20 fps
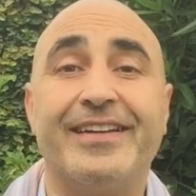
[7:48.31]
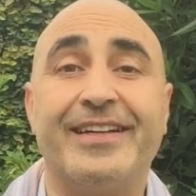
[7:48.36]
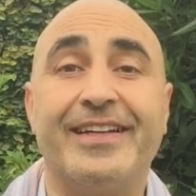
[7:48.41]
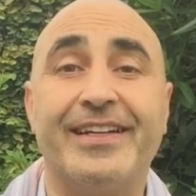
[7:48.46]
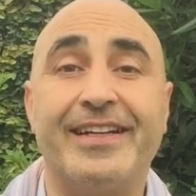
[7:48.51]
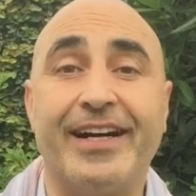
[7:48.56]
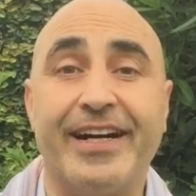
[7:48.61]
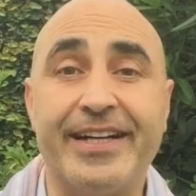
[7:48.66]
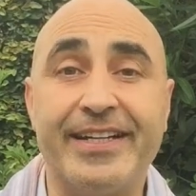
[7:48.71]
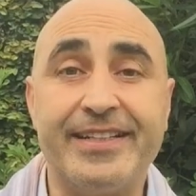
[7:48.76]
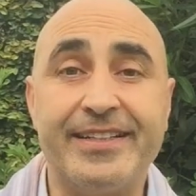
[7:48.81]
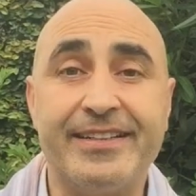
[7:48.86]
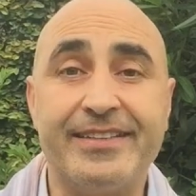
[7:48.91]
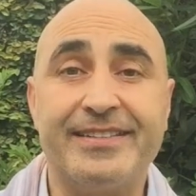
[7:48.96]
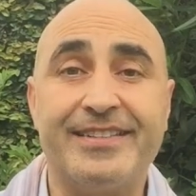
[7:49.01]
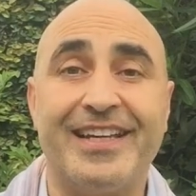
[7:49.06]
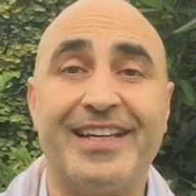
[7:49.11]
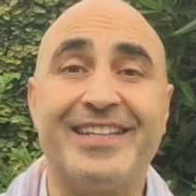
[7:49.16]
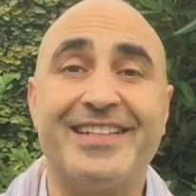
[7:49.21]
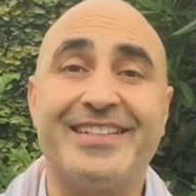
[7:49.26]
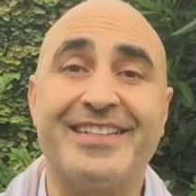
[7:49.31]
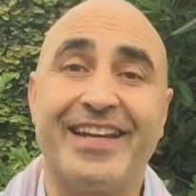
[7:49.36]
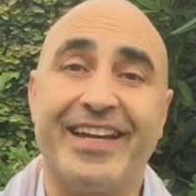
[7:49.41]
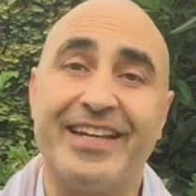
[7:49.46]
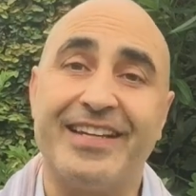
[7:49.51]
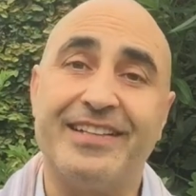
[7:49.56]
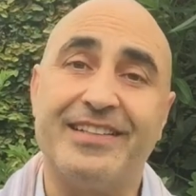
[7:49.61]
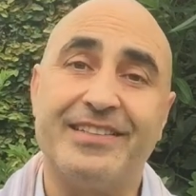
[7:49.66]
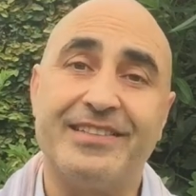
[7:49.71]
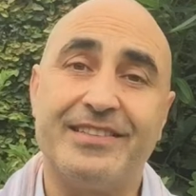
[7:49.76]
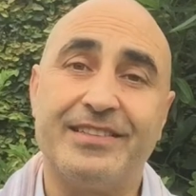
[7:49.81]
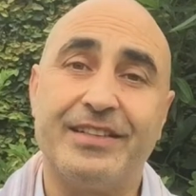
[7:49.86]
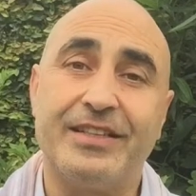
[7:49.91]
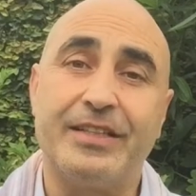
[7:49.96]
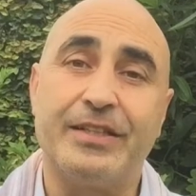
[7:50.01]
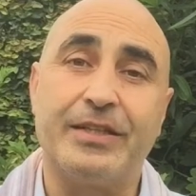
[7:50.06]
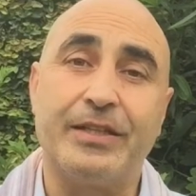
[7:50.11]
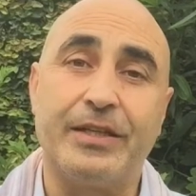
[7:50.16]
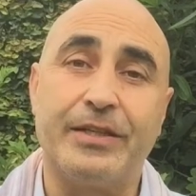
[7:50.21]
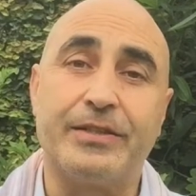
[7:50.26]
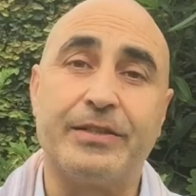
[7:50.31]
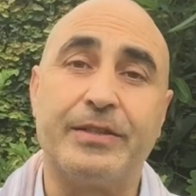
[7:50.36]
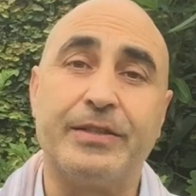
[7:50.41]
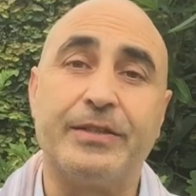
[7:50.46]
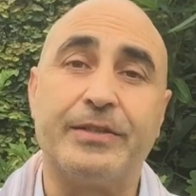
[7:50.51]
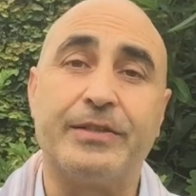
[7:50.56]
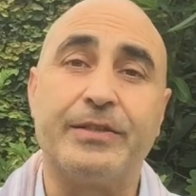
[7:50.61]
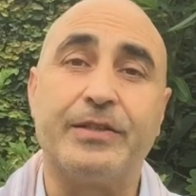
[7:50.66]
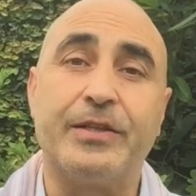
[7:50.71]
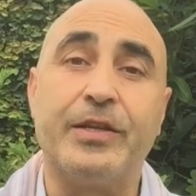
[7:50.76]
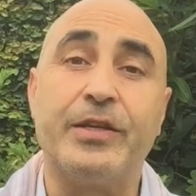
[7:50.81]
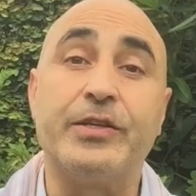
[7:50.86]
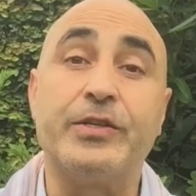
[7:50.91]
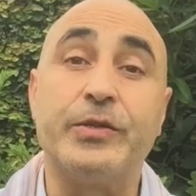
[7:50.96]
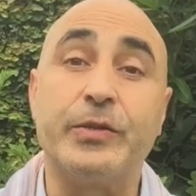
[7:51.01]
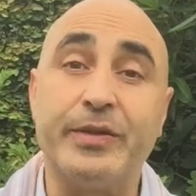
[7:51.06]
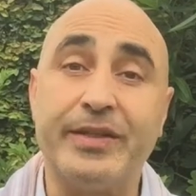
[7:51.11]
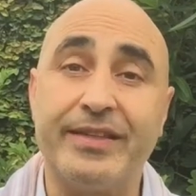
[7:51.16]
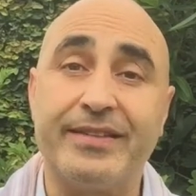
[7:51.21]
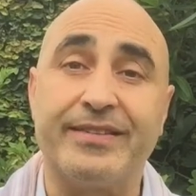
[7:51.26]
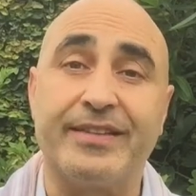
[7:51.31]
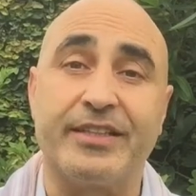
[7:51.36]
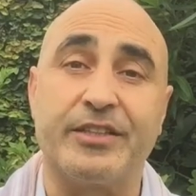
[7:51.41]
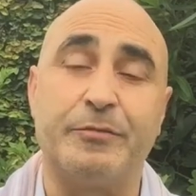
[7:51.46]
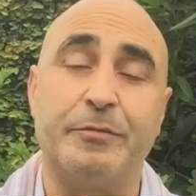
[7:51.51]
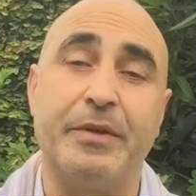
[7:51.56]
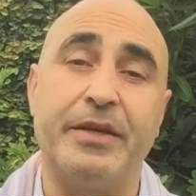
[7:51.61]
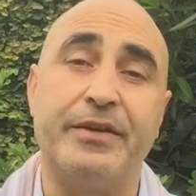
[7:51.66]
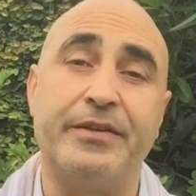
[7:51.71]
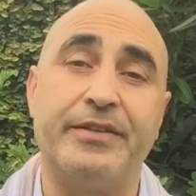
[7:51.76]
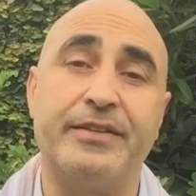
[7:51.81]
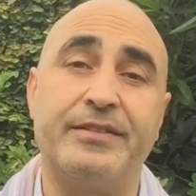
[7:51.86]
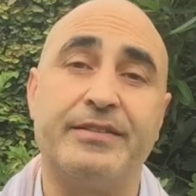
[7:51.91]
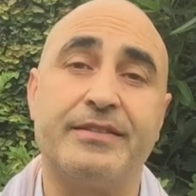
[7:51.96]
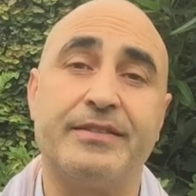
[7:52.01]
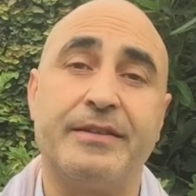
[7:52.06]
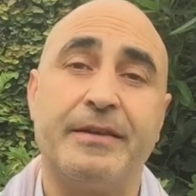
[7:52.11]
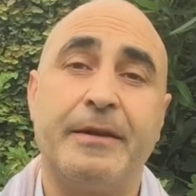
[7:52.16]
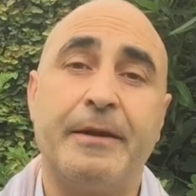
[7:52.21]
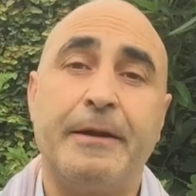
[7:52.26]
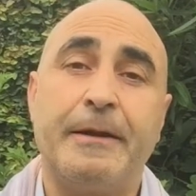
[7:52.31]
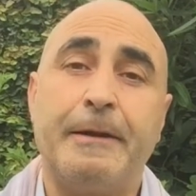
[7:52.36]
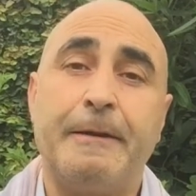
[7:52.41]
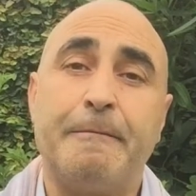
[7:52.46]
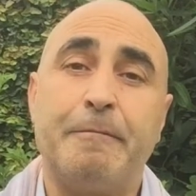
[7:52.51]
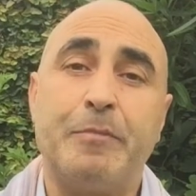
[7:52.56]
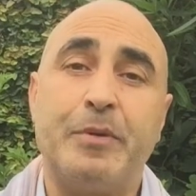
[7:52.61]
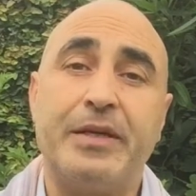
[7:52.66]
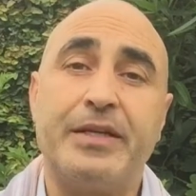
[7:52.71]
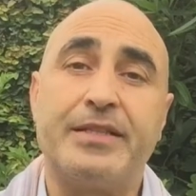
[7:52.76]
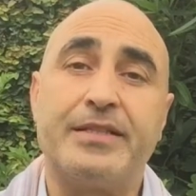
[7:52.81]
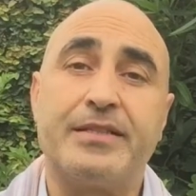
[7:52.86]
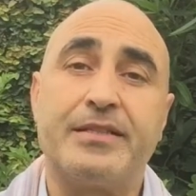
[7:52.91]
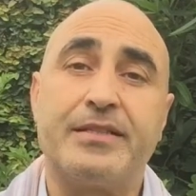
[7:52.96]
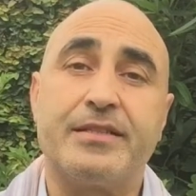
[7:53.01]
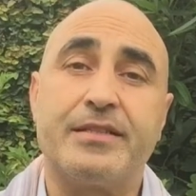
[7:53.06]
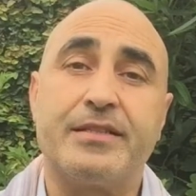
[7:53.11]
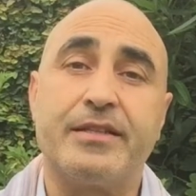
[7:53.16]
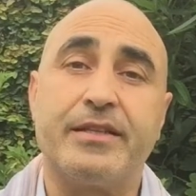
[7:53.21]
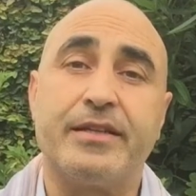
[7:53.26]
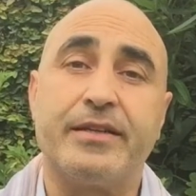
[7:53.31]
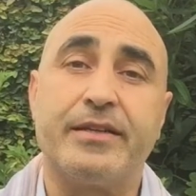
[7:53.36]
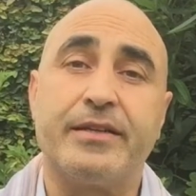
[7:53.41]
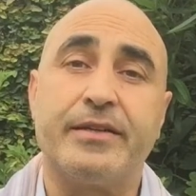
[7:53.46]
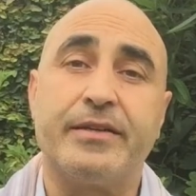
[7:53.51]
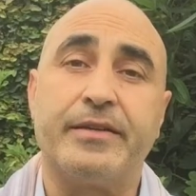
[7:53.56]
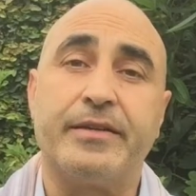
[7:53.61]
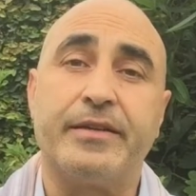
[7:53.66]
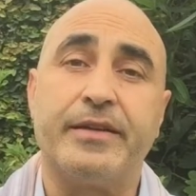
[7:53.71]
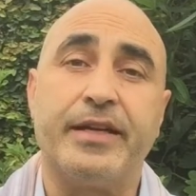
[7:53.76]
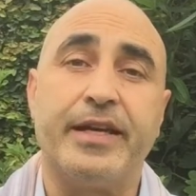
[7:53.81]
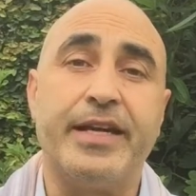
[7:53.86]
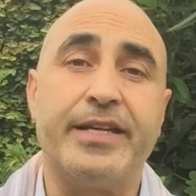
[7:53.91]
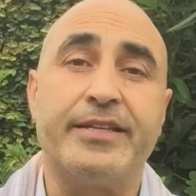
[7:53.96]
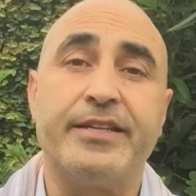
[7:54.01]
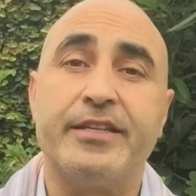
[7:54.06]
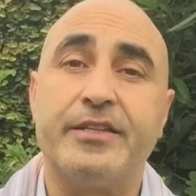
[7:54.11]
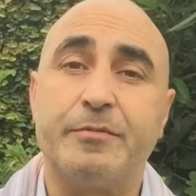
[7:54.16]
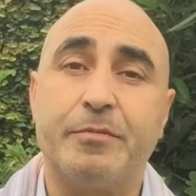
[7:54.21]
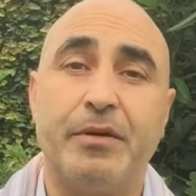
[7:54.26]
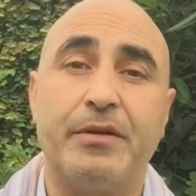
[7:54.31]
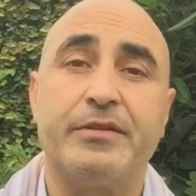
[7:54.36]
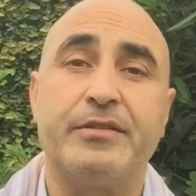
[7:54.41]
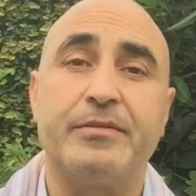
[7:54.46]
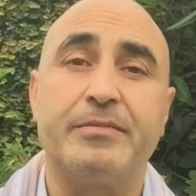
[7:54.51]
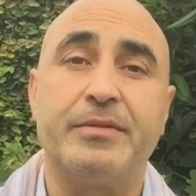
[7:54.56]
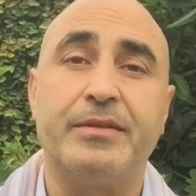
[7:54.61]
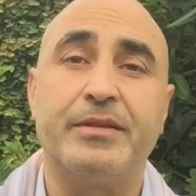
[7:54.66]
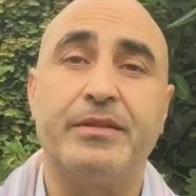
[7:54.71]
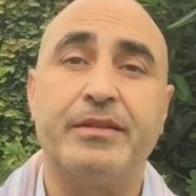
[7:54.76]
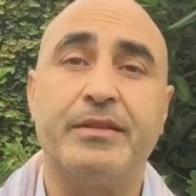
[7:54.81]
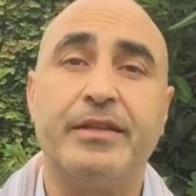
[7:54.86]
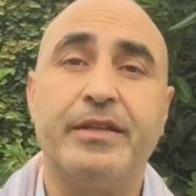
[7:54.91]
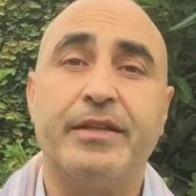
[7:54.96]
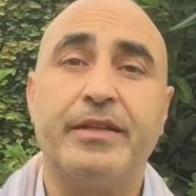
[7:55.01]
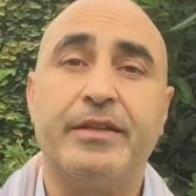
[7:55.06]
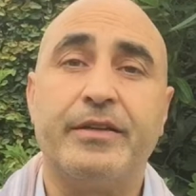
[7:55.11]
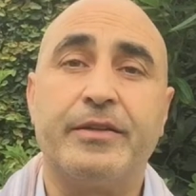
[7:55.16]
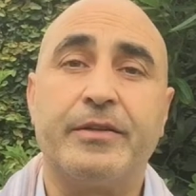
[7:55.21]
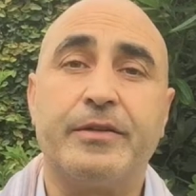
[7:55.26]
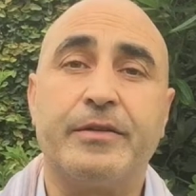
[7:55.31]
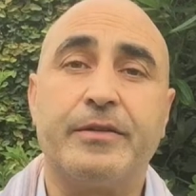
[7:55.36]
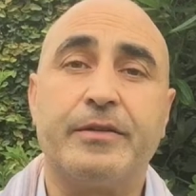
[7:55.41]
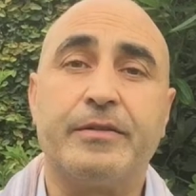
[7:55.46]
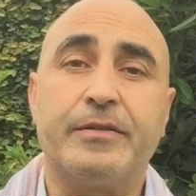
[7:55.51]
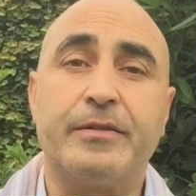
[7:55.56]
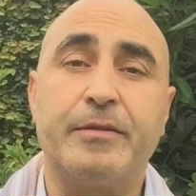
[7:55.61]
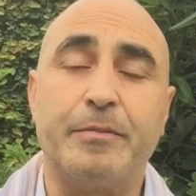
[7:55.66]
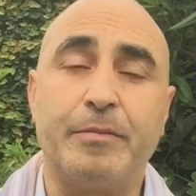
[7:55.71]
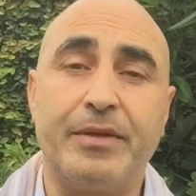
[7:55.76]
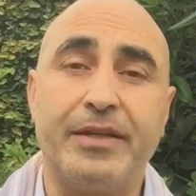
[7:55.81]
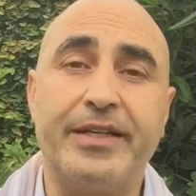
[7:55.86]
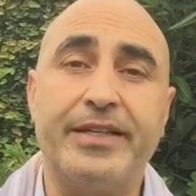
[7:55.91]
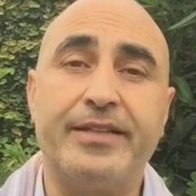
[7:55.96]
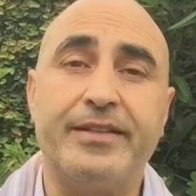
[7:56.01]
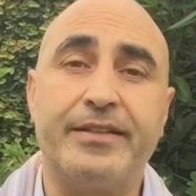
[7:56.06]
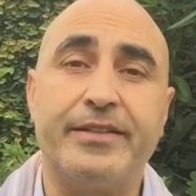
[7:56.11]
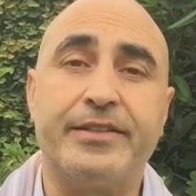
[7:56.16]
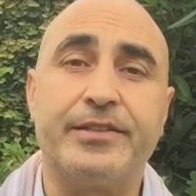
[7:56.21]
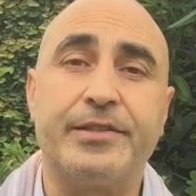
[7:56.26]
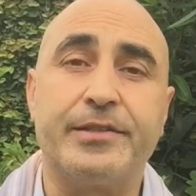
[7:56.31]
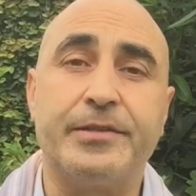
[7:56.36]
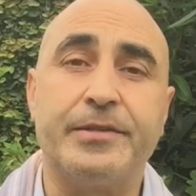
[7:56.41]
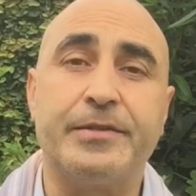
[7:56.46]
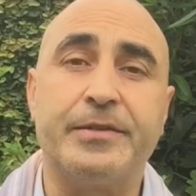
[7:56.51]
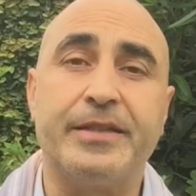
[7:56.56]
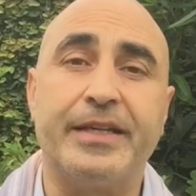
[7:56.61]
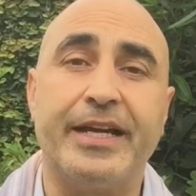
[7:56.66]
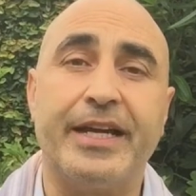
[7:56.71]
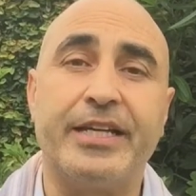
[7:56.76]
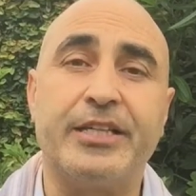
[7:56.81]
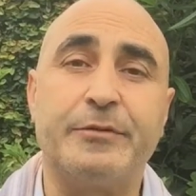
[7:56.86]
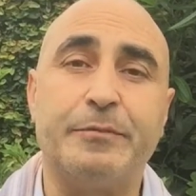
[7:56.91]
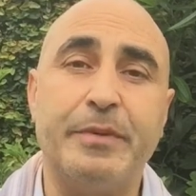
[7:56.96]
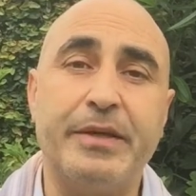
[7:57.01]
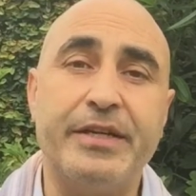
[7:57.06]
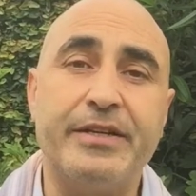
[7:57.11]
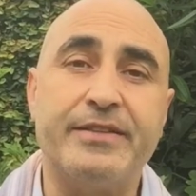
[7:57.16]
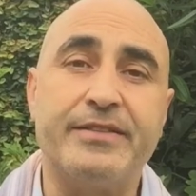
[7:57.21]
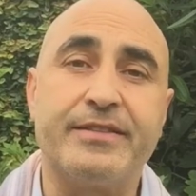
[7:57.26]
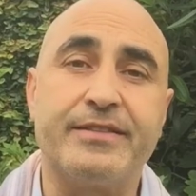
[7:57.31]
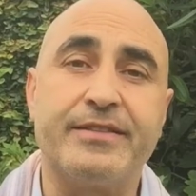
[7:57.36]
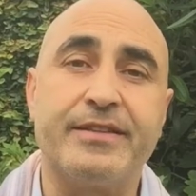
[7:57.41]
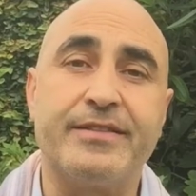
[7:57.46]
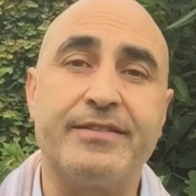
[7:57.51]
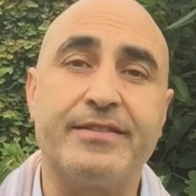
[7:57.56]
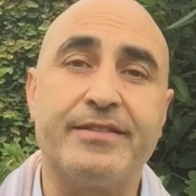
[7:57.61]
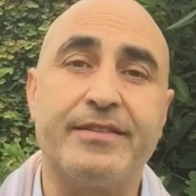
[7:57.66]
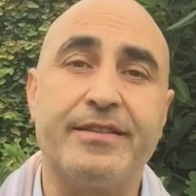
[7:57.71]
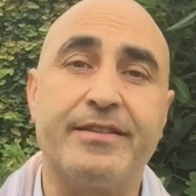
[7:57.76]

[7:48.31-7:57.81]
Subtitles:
guide us and take us to this experience, but it is possible completely to experience this